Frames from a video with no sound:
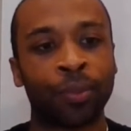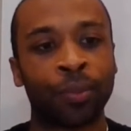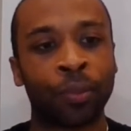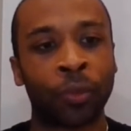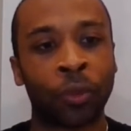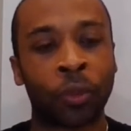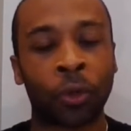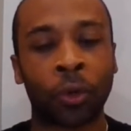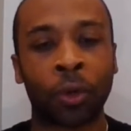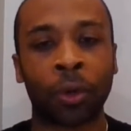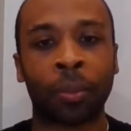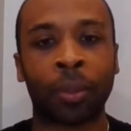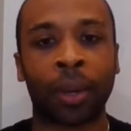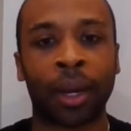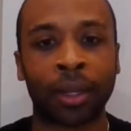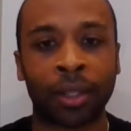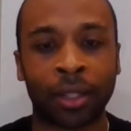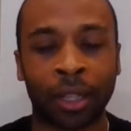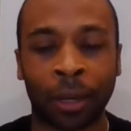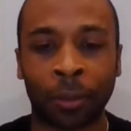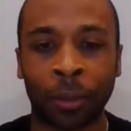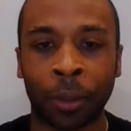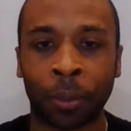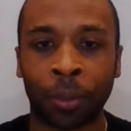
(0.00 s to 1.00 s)
during my
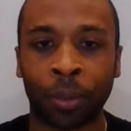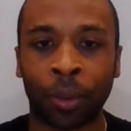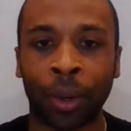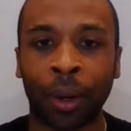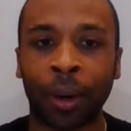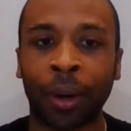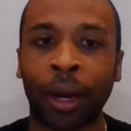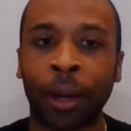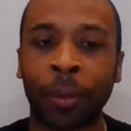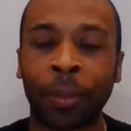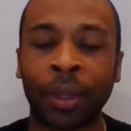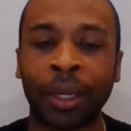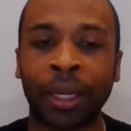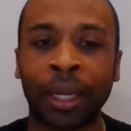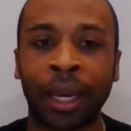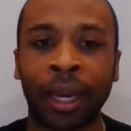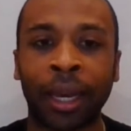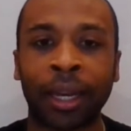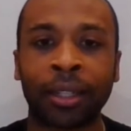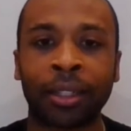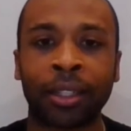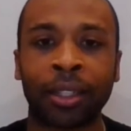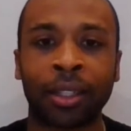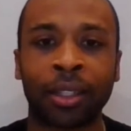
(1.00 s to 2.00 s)
time of prayer, I
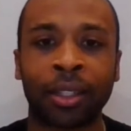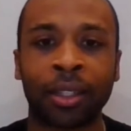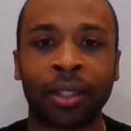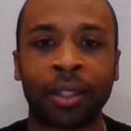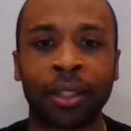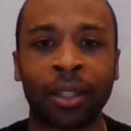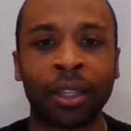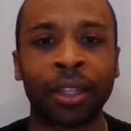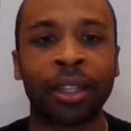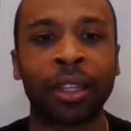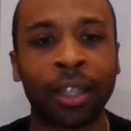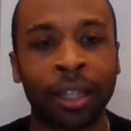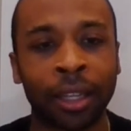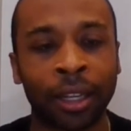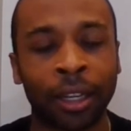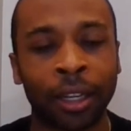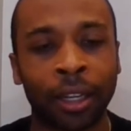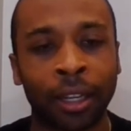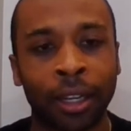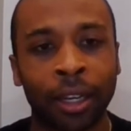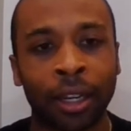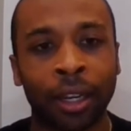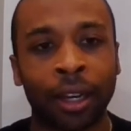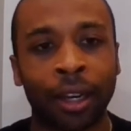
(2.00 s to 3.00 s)
began to see,
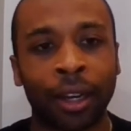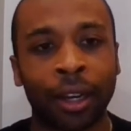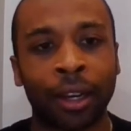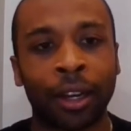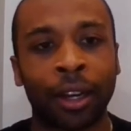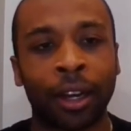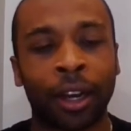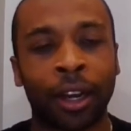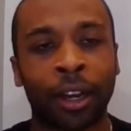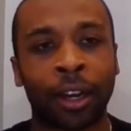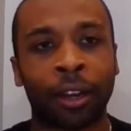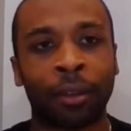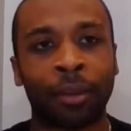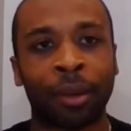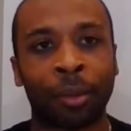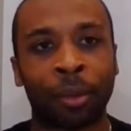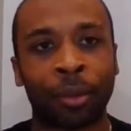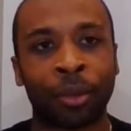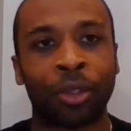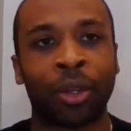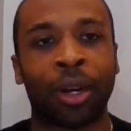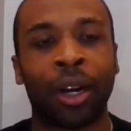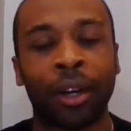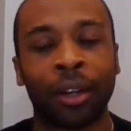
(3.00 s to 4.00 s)
I'm
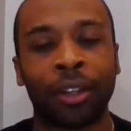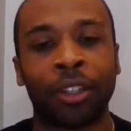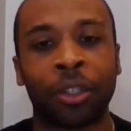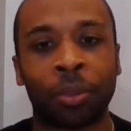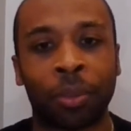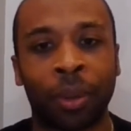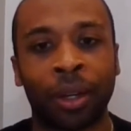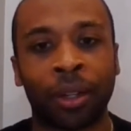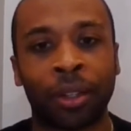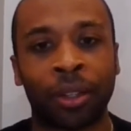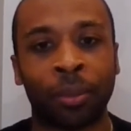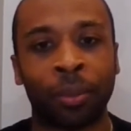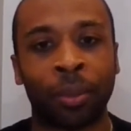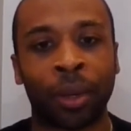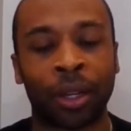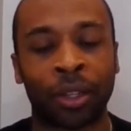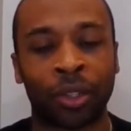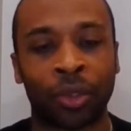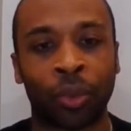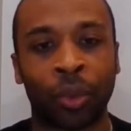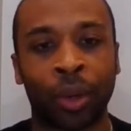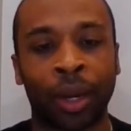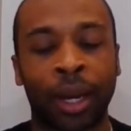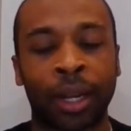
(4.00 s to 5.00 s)
trying to explain it the
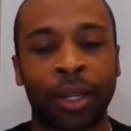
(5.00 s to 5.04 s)
best way.